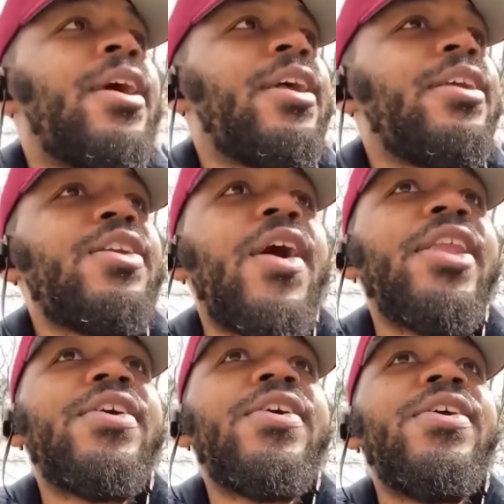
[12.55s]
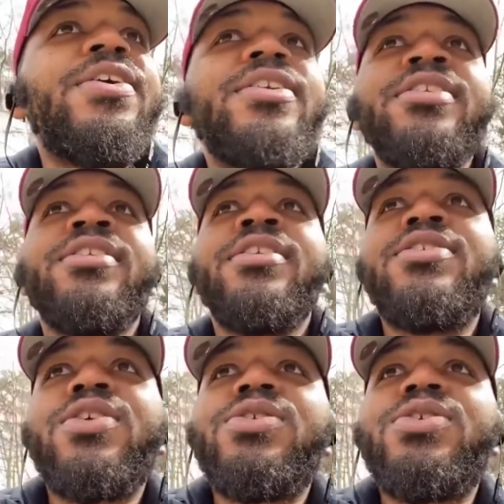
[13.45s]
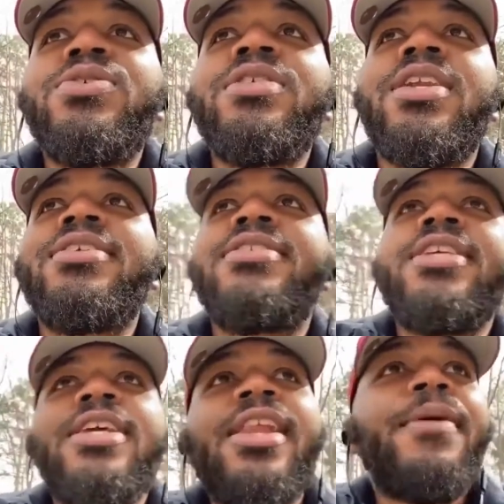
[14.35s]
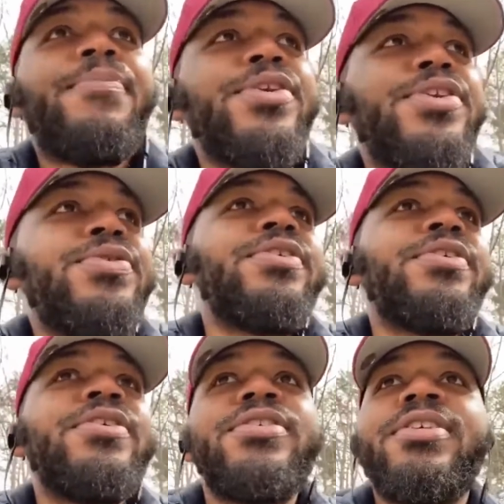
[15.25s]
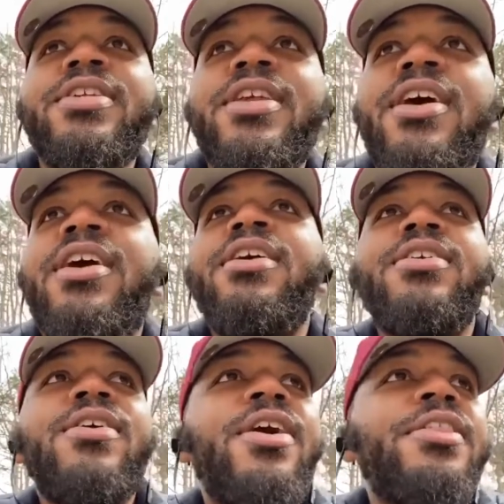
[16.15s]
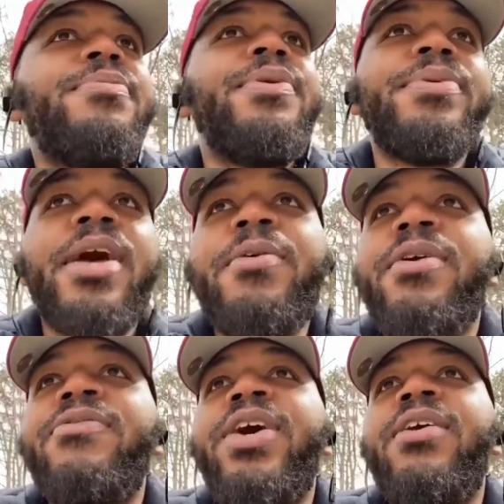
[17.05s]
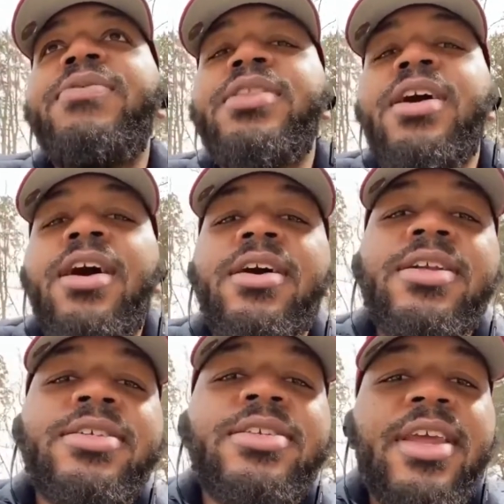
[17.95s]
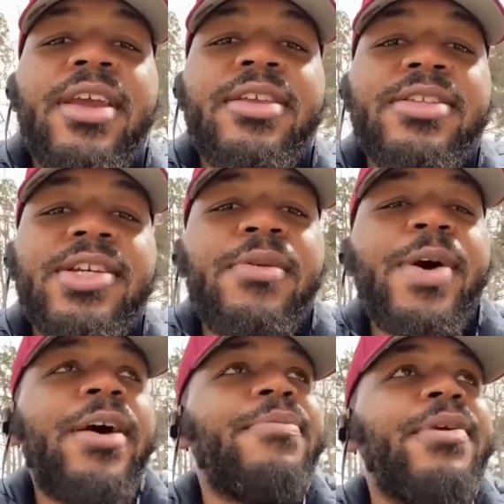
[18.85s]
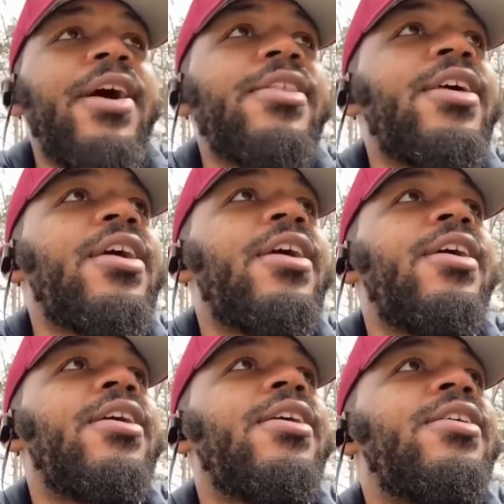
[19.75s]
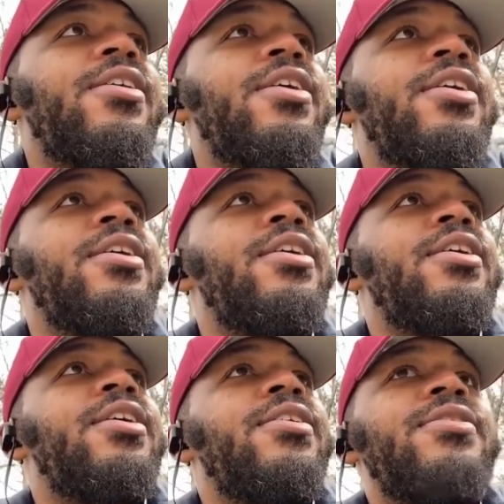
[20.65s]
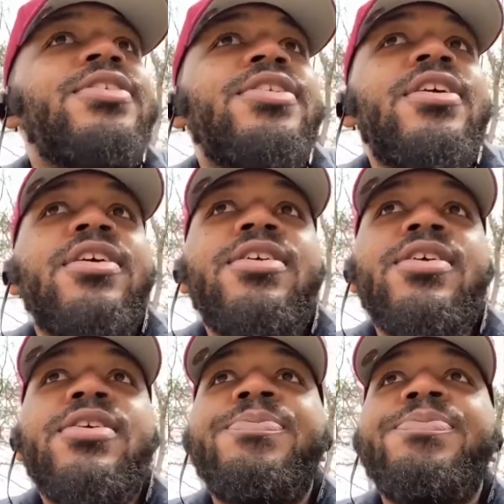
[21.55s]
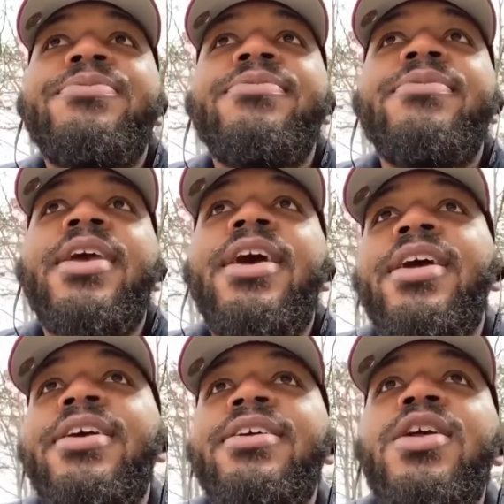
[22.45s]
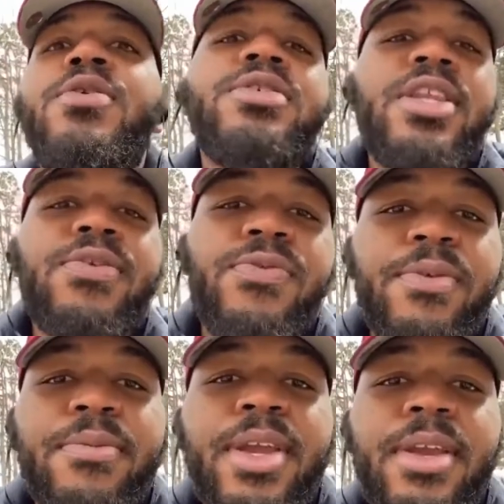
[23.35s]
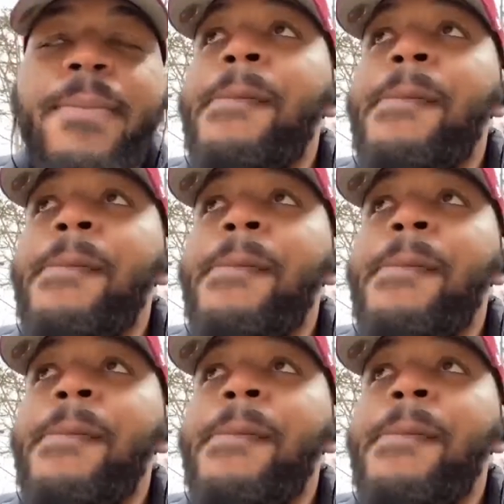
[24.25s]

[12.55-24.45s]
And you know, I look on socials and I see like producers and you know other people that were involved with the artists, and they get to talk about how proud they are of the shit, you know. And you know, it's different for me.